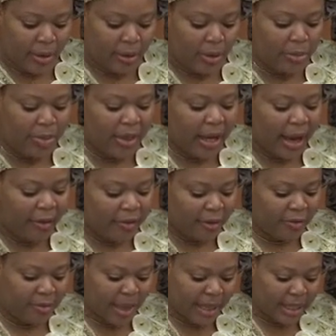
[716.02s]
on behalf
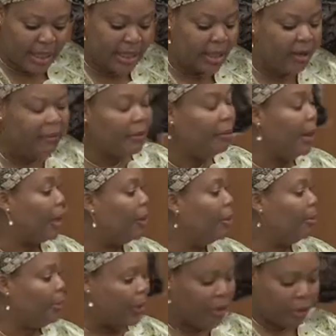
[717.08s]
of myself and my
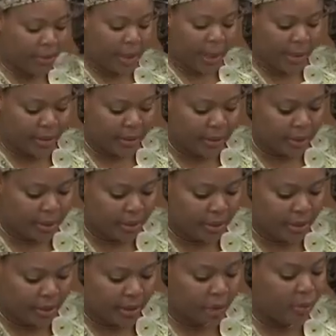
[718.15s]
compatriots,
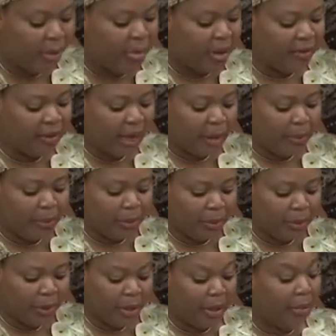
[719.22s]
the women of
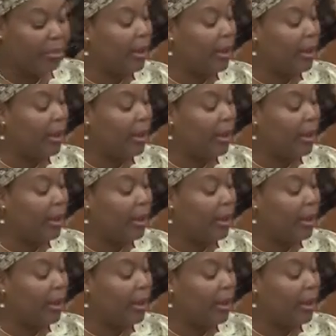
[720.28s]
Liberia in